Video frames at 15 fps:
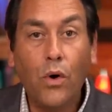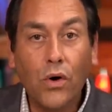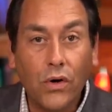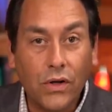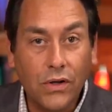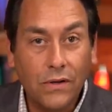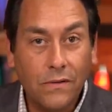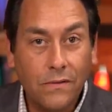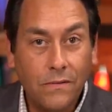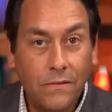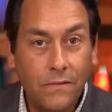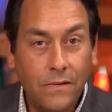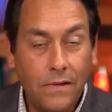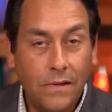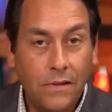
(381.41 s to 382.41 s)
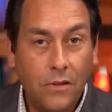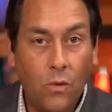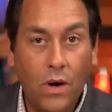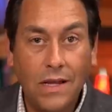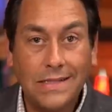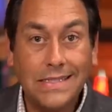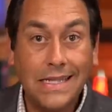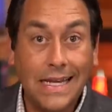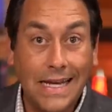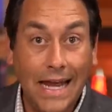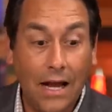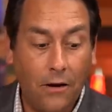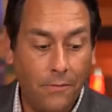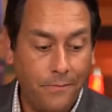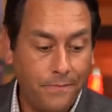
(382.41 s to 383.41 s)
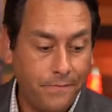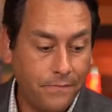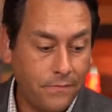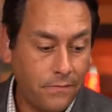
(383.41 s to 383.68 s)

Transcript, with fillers: work the way it's laid out.